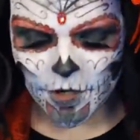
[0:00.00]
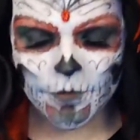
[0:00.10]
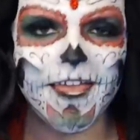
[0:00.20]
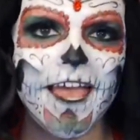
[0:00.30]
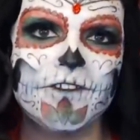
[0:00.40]

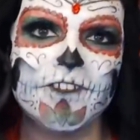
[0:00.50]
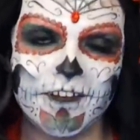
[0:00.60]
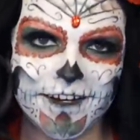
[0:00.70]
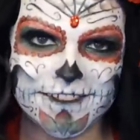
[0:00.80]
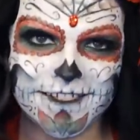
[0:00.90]
so yeah, if
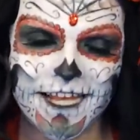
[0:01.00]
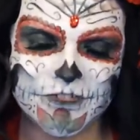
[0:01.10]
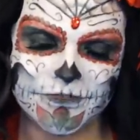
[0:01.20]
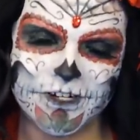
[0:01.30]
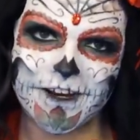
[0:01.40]
you'd like to see
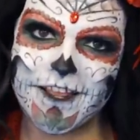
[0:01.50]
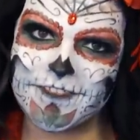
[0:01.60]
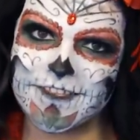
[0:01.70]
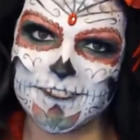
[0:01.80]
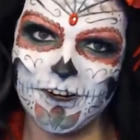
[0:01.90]
how to
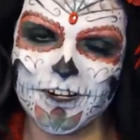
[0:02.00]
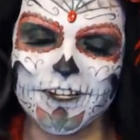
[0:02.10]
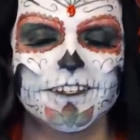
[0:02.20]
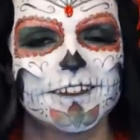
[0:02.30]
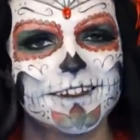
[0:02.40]
recreate this
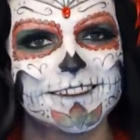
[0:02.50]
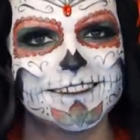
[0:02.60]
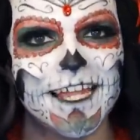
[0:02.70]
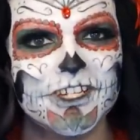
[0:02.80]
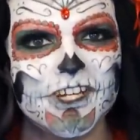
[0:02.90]
look,
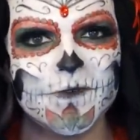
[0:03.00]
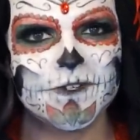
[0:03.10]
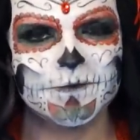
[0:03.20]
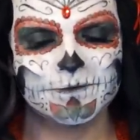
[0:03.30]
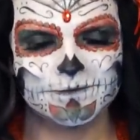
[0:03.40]
stay
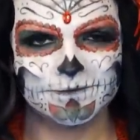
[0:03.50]
tuned.